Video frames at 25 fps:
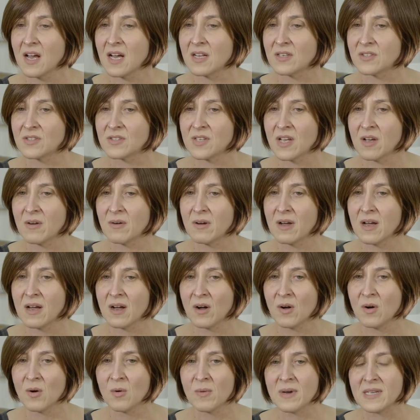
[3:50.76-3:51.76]
And so
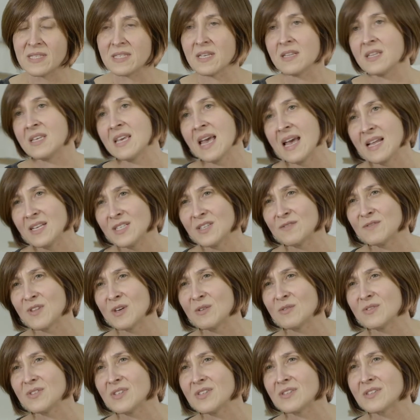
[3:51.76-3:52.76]
always at the end of
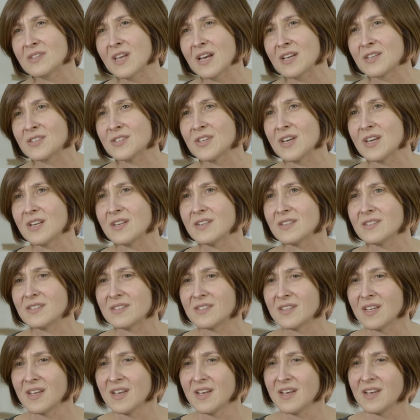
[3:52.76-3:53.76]
those
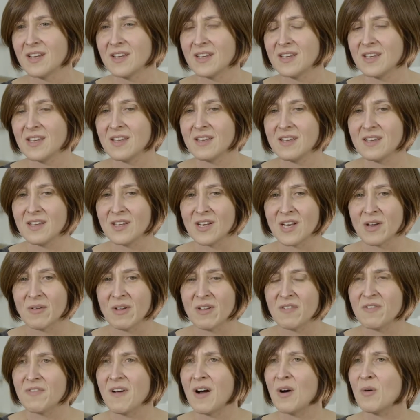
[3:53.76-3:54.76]
discussions, you know,
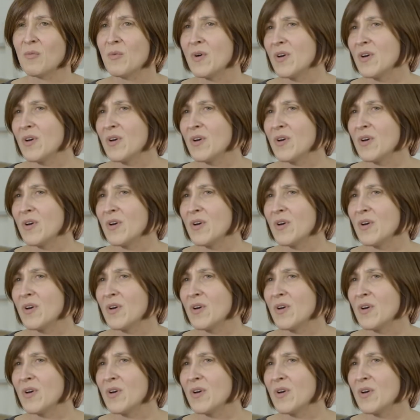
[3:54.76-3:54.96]
it felt